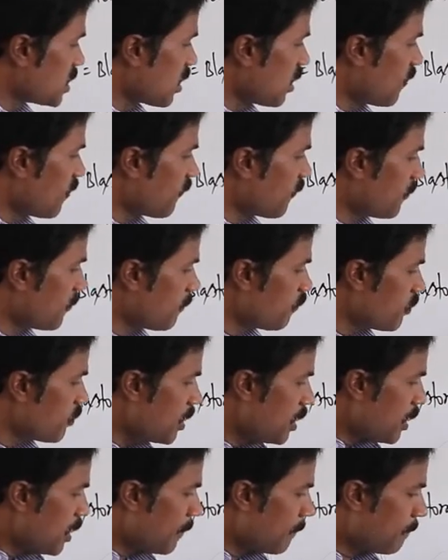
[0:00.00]
of
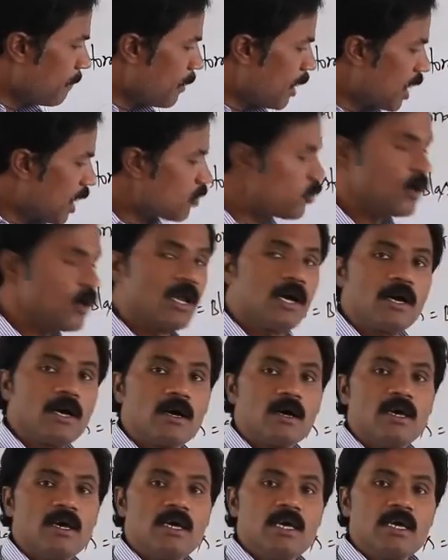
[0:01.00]

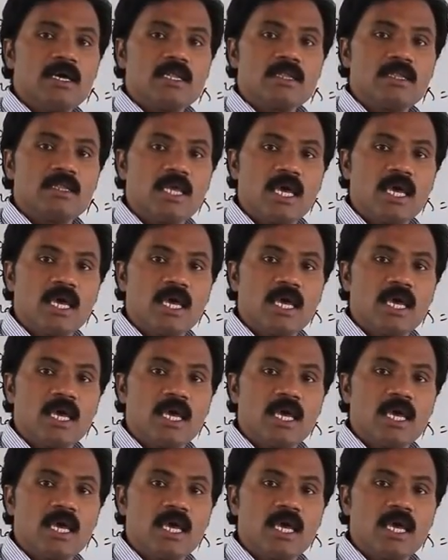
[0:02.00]
morula,